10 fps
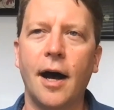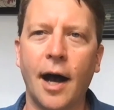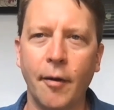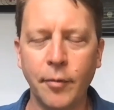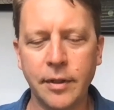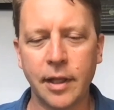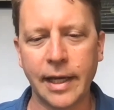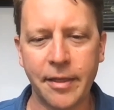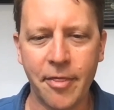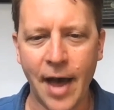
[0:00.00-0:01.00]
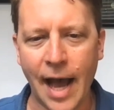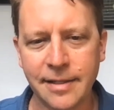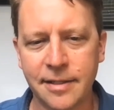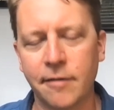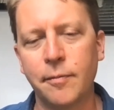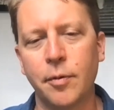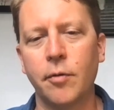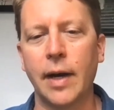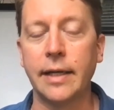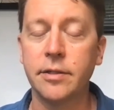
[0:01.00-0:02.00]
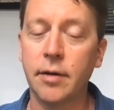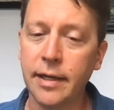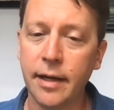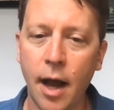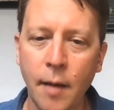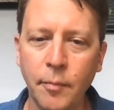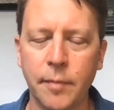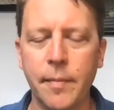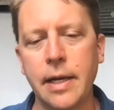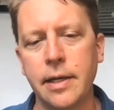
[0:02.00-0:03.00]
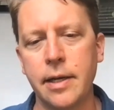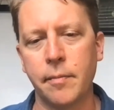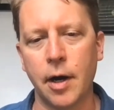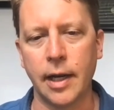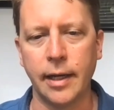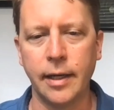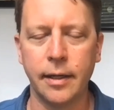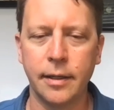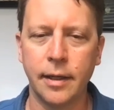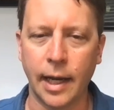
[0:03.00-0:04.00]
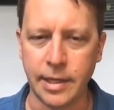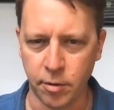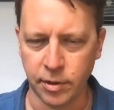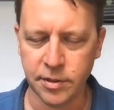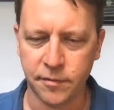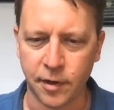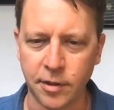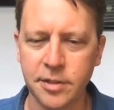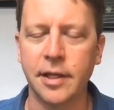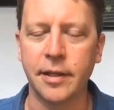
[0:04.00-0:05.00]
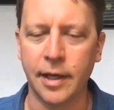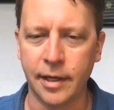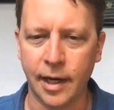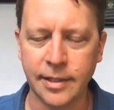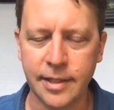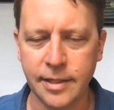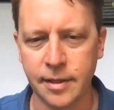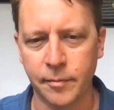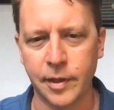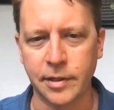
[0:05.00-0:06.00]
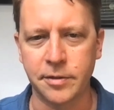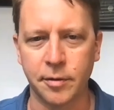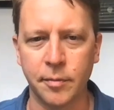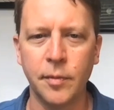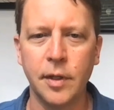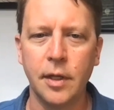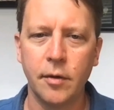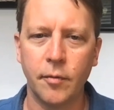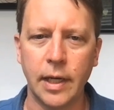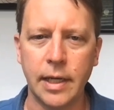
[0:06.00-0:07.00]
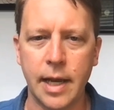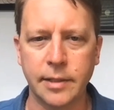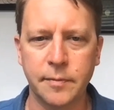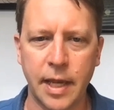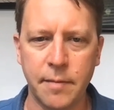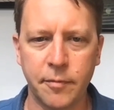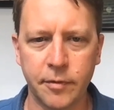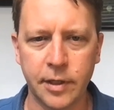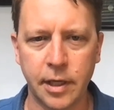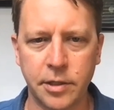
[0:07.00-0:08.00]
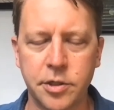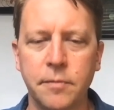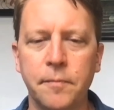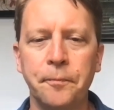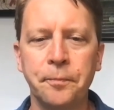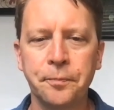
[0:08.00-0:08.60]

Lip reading: I would like that stuff put away. So I complimented him on it. I noticed first, and then I said something to him when he next came through the kitchen.